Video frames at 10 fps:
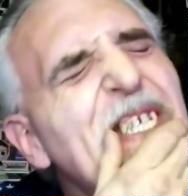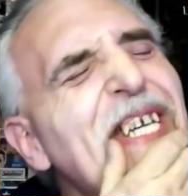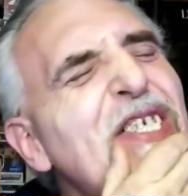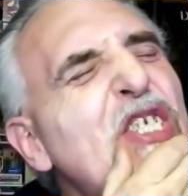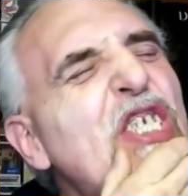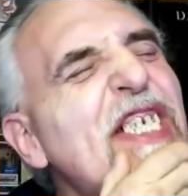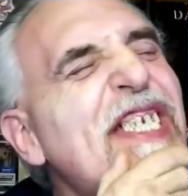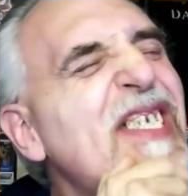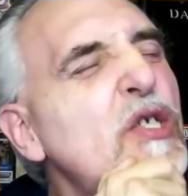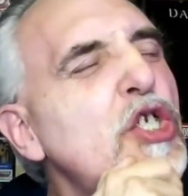It's like she
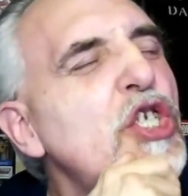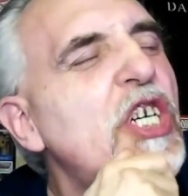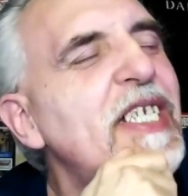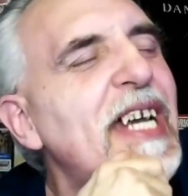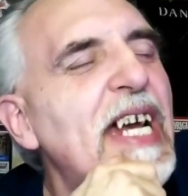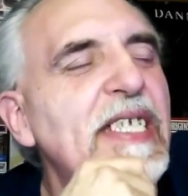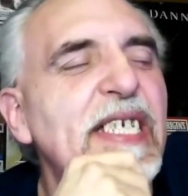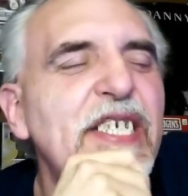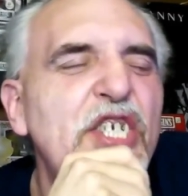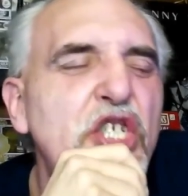does so good,
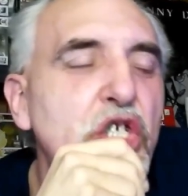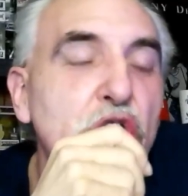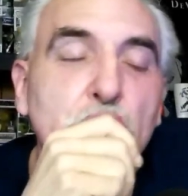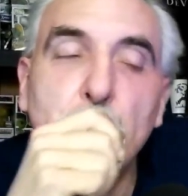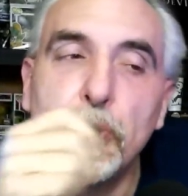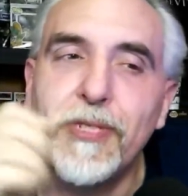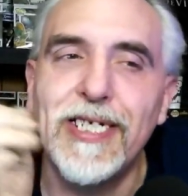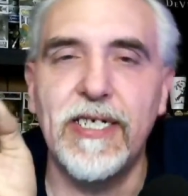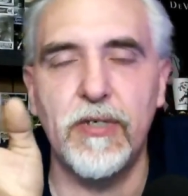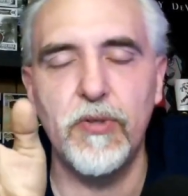and then she turns
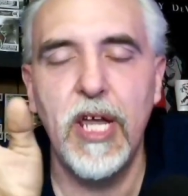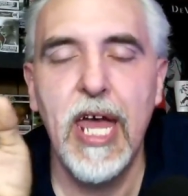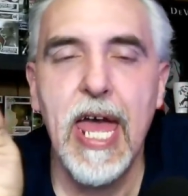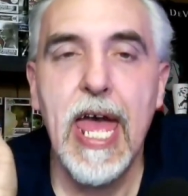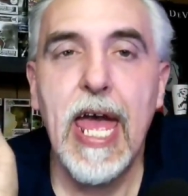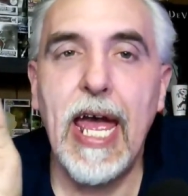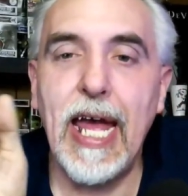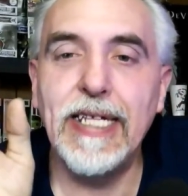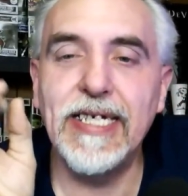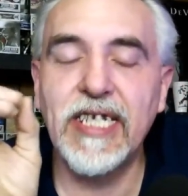around
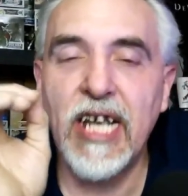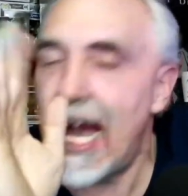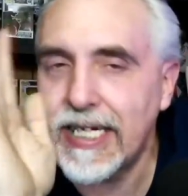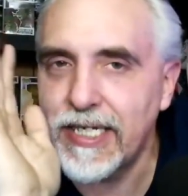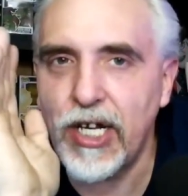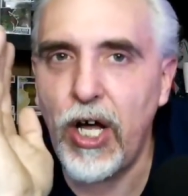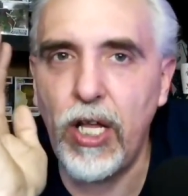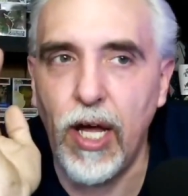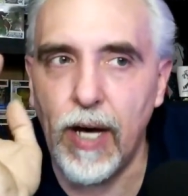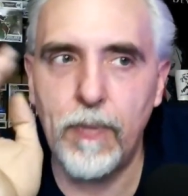and just cocks it
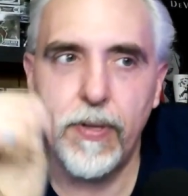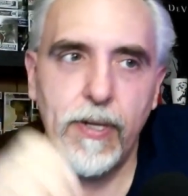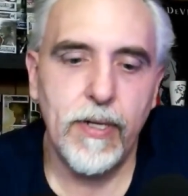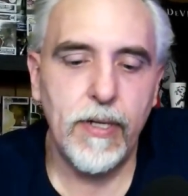all up.